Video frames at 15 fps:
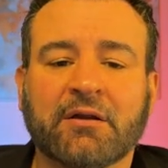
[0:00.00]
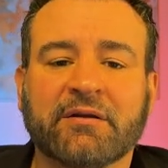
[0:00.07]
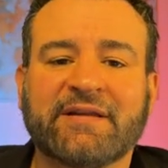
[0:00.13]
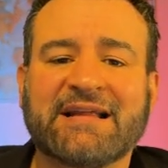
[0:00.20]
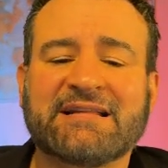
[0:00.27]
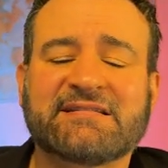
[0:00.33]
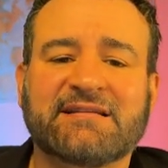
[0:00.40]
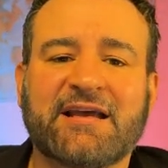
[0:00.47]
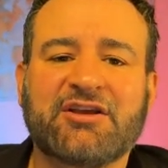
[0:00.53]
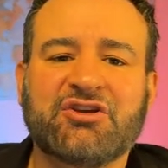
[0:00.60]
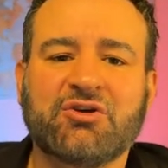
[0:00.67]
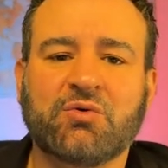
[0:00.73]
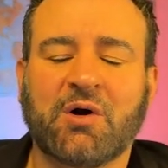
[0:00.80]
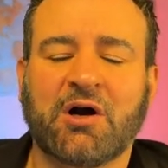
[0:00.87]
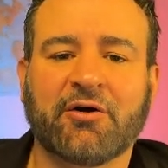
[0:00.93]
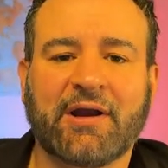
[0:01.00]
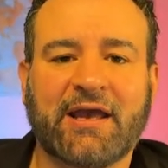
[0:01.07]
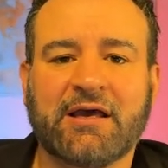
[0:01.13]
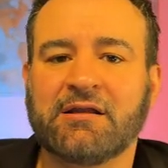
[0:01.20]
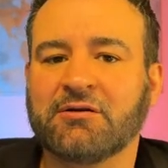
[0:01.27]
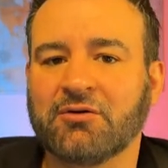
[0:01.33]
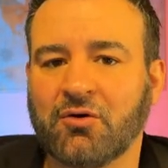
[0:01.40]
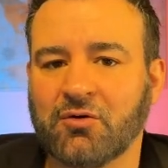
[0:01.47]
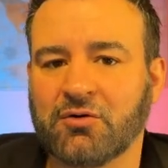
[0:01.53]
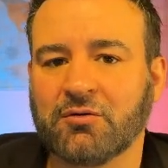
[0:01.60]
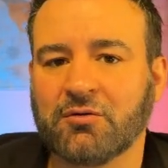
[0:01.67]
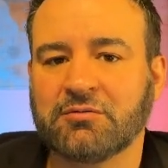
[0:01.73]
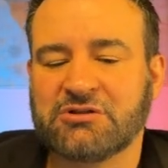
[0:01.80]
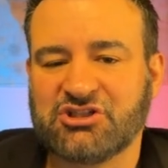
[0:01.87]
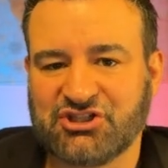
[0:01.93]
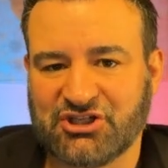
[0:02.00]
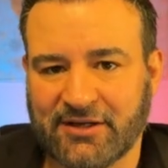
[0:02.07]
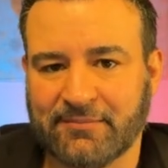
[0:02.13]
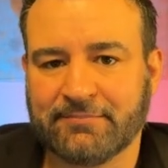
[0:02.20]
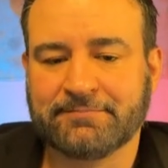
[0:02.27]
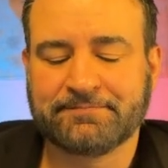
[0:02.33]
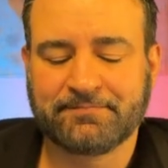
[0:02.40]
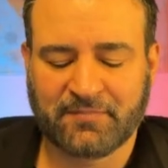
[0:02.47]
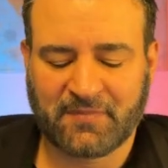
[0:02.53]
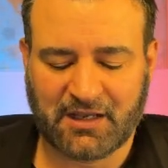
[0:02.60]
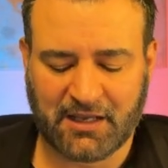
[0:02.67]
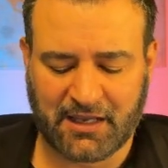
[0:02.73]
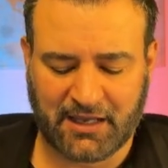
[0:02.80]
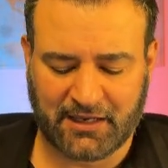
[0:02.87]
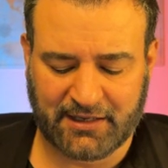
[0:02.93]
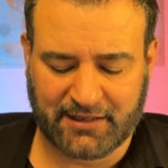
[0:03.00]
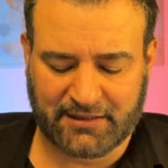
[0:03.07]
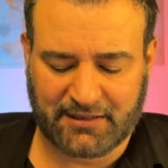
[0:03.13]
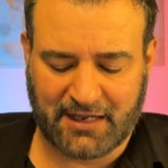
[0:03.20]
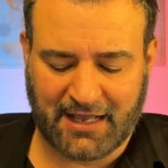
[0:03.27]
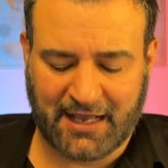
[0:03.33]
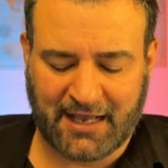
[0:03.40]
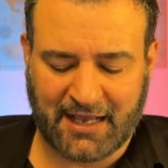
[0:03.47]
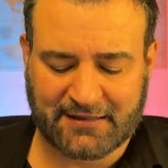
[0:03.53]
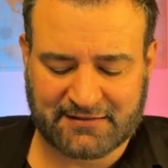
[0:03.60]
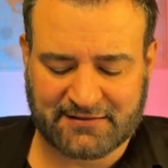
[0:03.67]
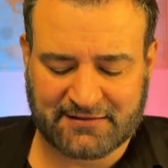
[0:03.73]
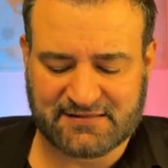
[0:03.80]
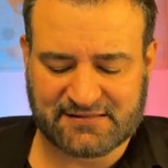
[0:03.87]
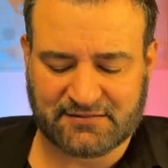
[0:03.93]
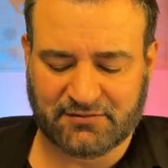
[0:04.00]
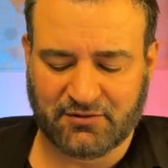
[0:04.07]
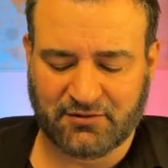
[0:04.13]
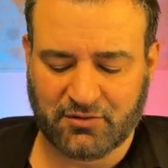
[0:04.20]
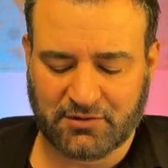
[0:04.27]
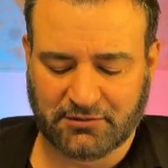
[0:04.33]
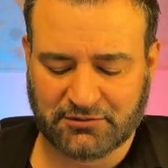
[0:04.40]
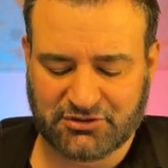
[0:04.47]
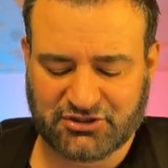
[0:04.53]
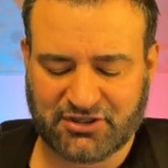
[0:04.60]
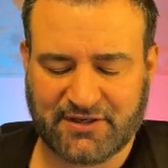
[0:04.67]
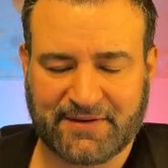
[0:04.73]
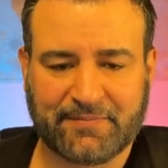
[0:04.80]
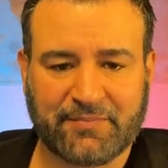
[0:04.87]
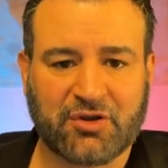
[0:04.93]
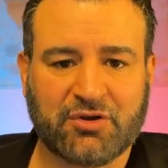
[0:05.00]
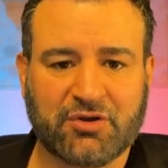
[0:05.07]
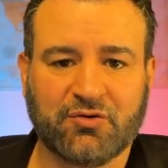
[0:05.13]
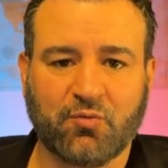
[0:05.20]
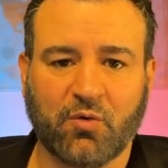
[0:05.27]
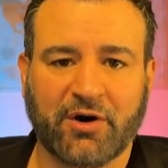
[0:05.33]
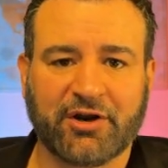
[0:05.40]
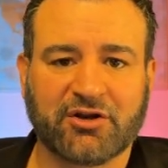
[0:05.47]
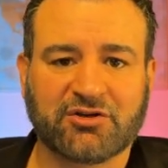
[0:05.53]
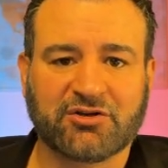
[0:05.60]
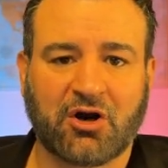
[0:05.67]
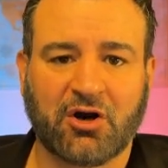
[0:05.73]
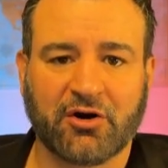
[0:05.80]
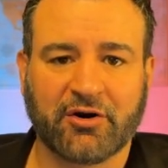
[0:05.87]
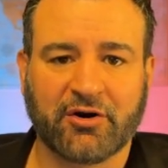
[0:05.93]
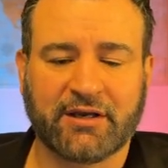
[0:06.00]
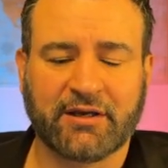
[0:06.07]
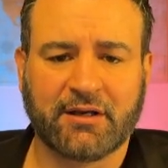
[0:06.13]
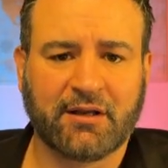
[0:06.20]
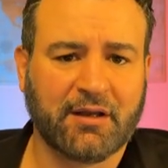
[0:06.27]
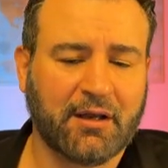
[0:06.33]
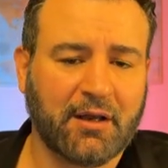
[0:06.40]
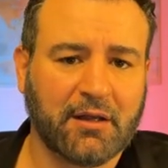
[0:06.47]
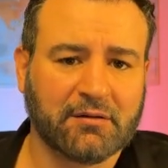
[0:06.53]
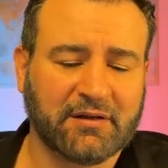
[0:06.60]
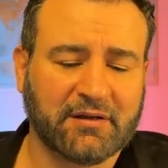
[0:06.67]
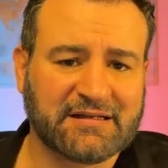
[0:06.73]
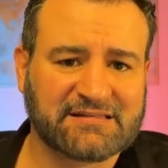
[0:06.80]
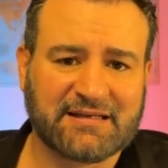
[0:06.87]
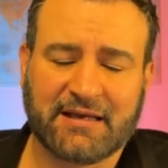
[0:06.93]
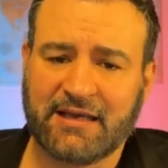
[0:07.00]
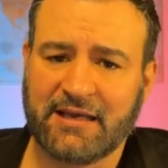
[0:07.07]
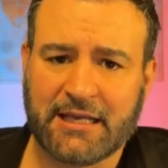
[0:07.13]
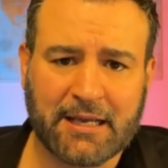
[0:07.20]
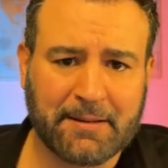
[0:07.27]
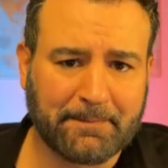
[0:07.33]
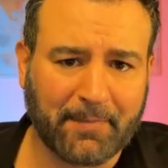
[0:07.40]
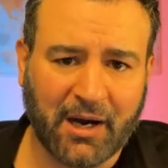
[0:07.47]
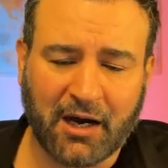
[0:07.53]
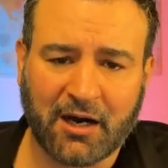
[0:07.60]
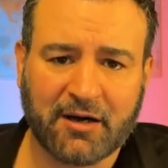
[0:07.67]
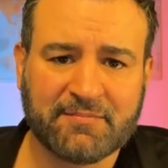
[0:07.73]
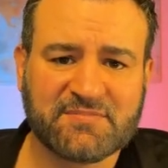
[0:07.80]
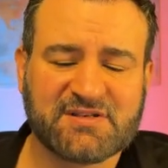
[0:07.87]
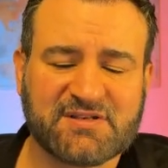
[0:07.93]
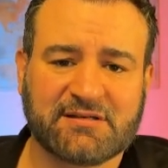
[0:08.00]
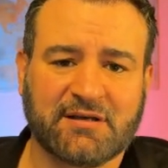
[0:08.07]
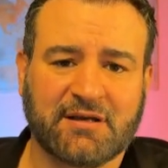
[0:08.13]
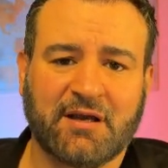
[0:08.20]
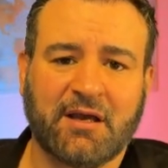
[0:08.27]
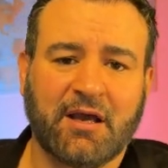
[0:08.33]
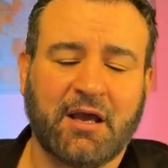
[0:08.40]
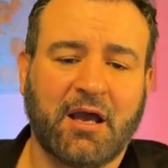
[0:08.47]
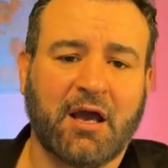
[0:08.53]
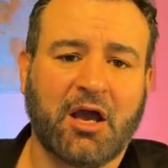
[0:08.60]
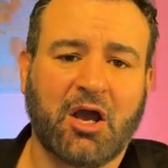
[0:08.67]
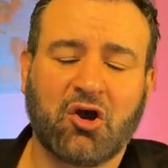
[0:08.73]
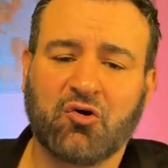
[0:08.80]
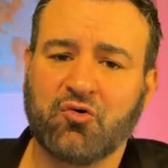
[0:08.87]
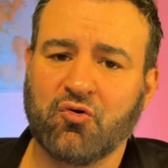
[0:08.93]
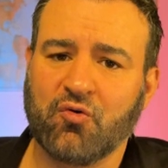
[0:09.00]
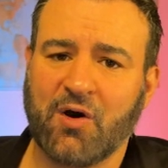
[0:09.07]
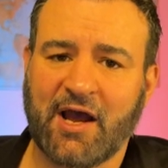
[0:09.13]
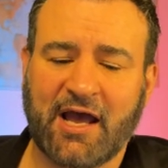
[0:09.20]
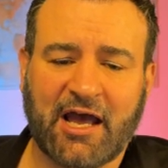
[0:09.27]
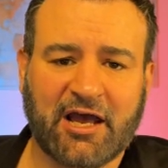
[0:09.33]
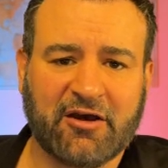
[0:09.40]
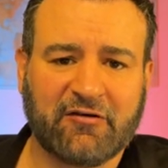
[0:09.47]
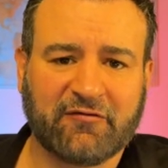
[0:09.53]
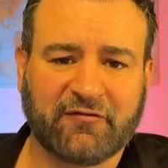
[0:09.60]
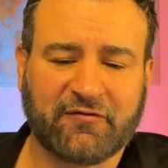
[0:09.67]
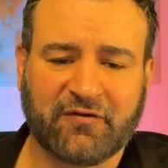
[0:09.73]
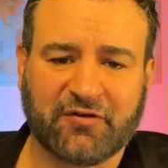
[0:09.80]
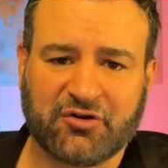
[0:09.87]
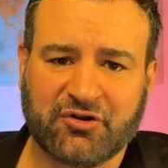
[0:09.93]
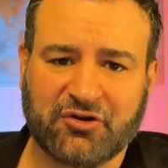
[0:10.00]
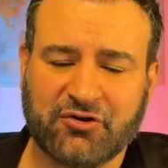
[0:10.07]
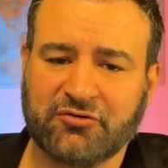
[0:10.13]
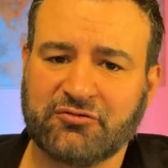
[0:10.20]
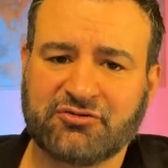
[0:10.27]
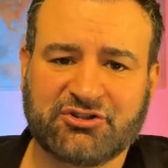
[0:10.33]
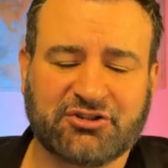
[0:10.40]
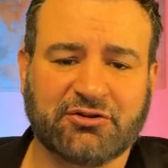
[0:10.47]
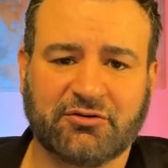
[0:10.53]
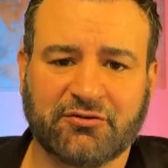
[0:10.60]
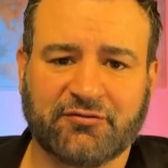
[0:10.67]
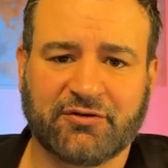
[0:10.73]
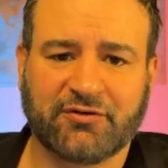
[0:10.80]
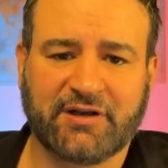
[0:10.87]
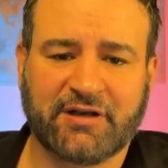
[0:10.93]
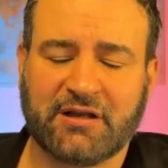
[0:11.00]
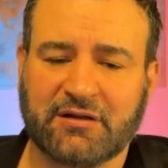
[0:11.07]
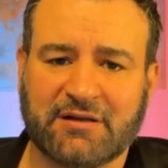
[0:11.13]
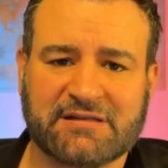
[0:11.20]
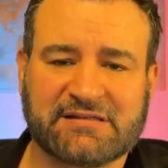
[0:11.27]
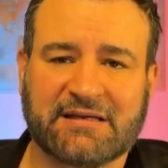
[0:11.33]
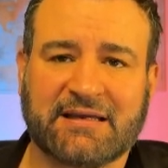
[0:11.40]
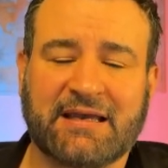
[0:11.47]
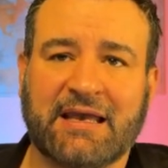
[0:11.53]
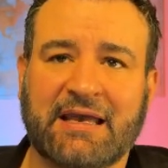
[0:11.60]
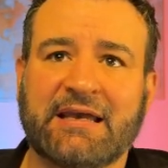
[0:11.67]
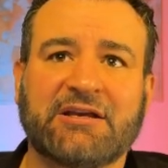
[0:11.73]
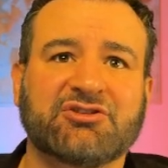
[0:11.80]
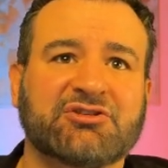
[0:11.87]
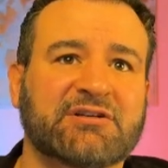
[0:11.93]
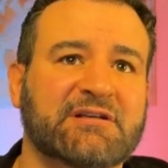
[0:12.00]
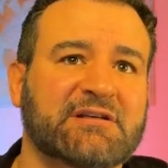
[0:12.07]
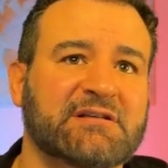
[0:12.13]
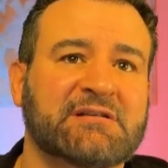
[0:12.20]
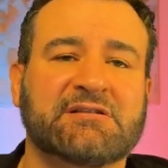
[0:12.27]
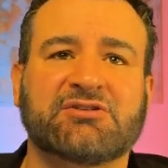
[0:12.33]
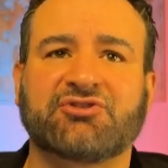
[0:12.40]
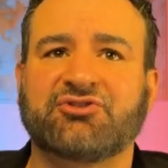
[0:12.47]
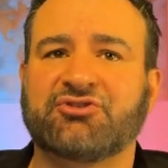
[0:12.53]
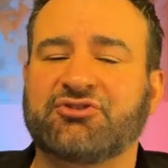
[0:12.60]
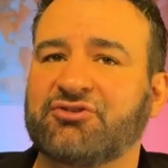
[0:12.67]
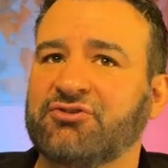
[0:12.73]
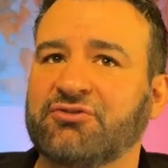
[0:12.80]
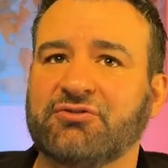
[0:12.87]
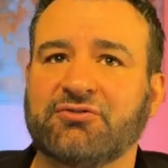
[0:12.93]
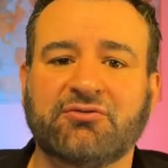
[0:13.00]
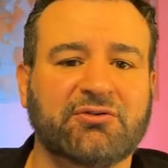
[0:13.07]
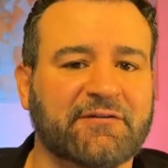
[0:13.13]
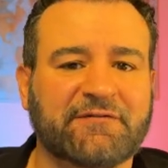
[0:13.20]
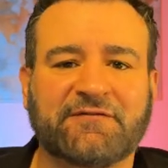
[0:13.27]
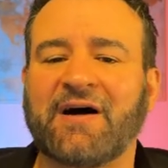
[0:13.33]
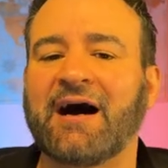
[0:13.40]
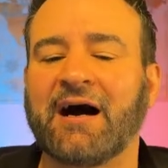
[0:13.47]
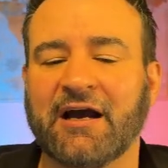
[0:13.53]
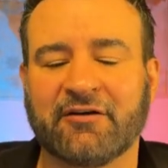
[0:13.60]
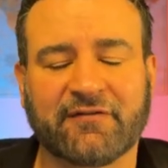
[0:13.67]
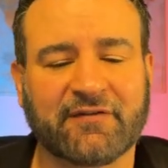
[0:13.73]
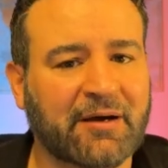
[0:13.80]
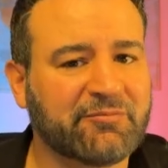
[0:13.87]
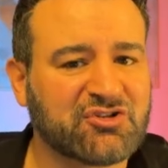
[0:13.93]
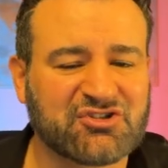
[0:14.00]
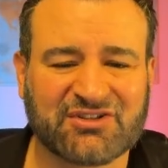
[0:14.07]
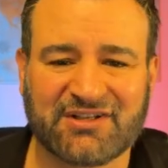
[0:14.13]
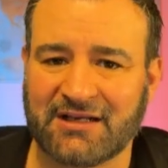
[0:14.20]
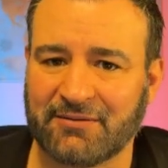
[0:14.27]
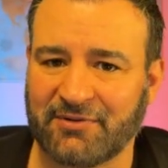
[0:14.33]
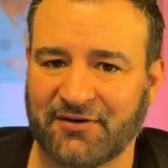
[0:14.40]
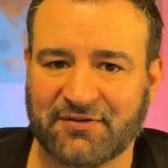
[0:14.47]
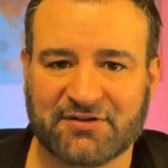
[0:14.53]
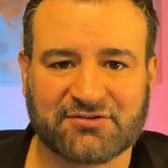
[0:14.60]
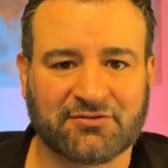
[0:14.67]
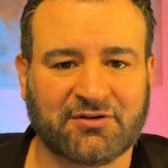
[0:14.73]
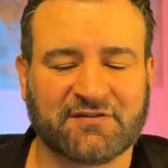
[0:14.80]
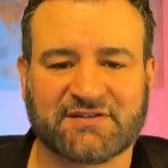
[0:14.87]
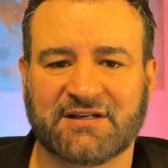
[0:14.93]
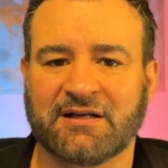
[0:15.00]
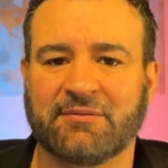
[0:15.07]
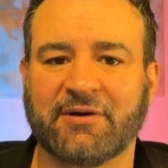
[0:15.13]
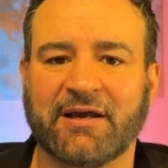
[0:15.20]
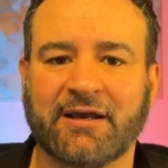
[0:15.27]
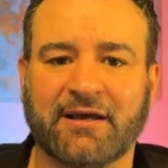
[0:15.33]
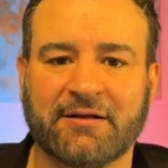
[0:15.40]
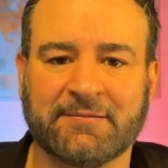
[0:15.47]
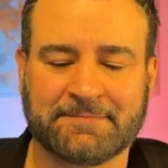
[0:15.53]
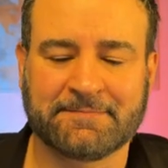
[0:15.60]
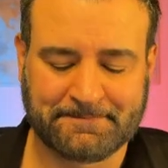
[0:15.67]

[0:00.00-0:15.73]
Let's say you are a local gym, and at this local gym, you want to target, let's say, moms who have new children, let's say ages 2 to 5. I'm just thinking about this offside of my head.